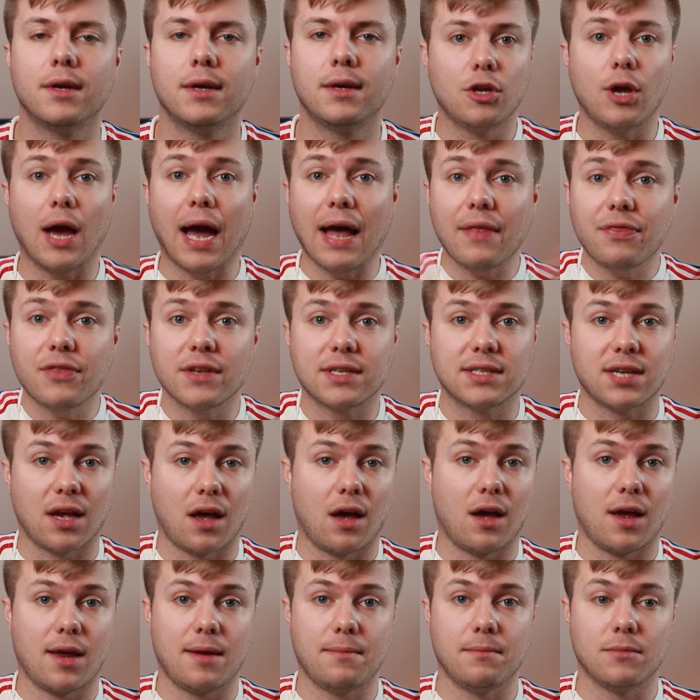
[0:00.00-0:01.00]
You had the
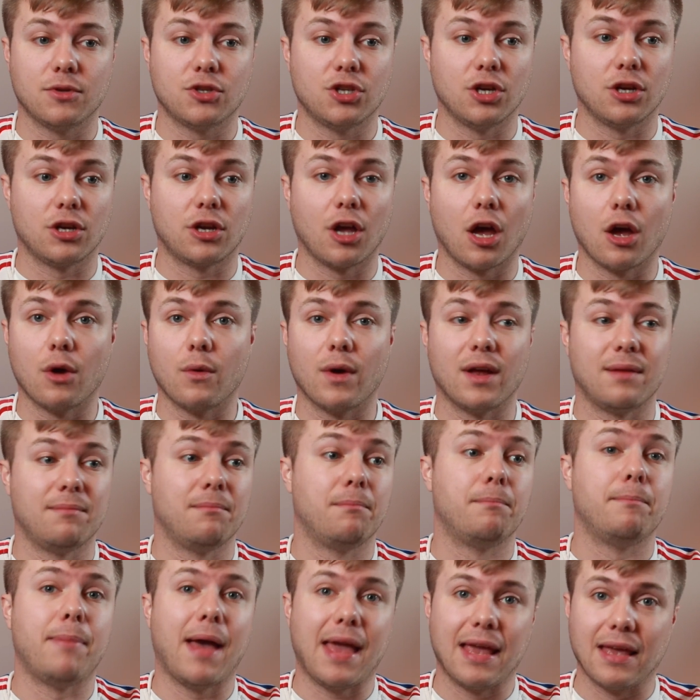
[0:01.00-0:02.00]
time to go
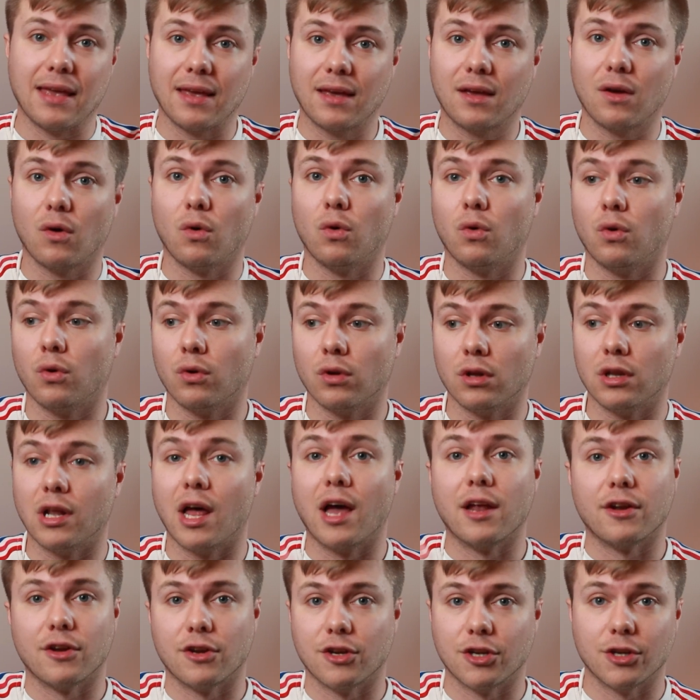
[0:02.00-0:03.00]
and bake or
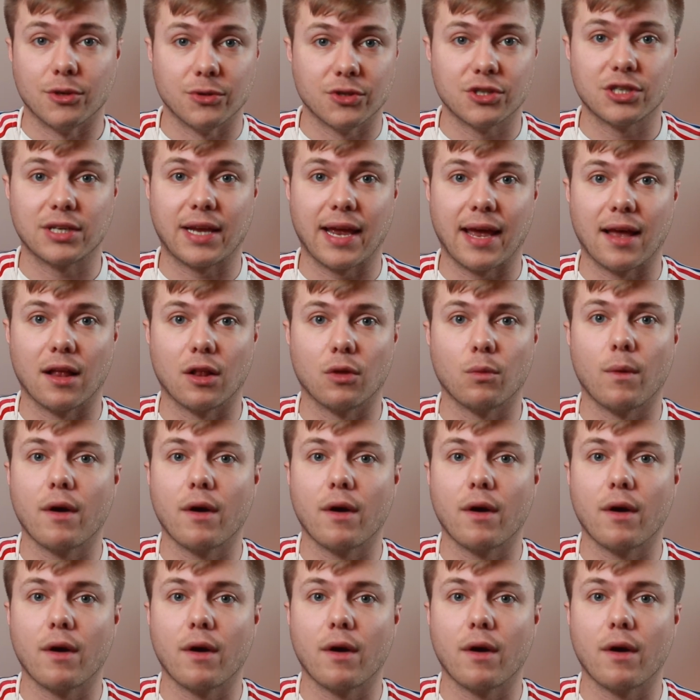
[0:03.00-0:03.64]
learn a new skill,